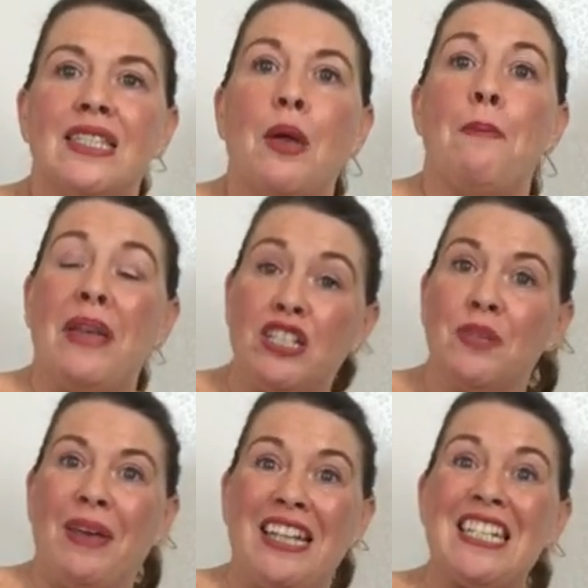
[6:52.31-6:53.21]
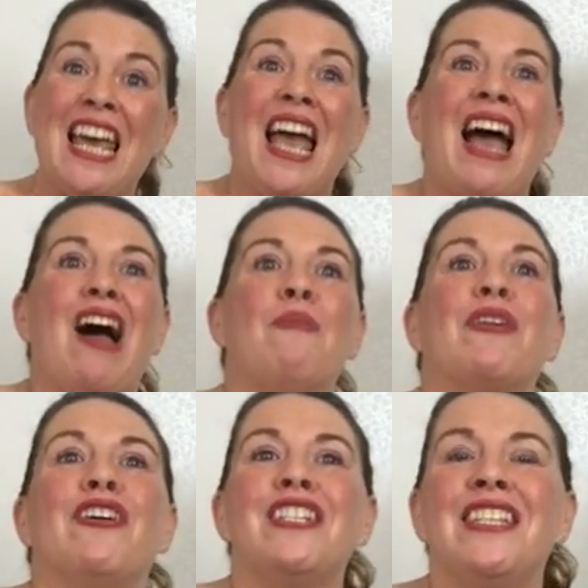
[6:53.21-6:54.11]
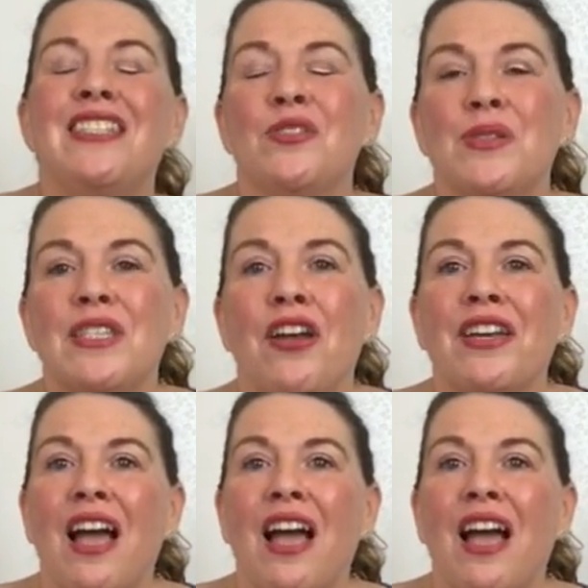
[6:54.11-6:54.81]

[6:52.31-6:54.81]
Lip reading: measurement. Gertie is also